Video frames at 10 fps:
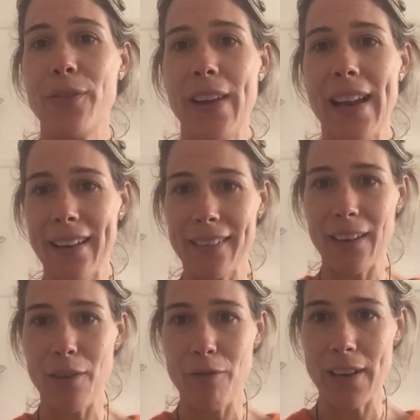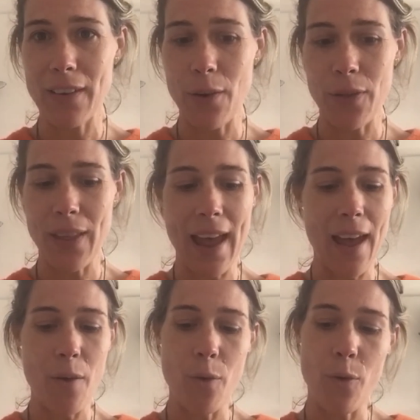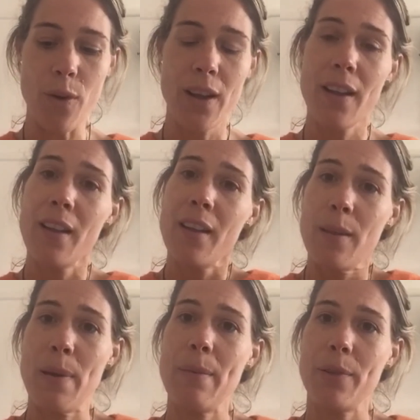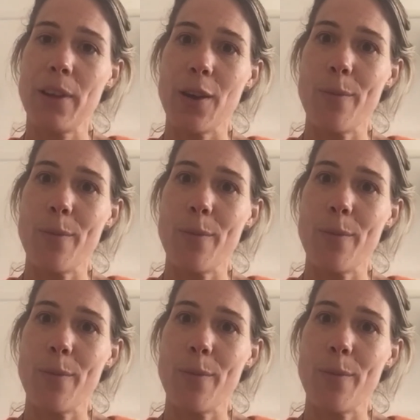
feelings that you've written on there, or the people that you're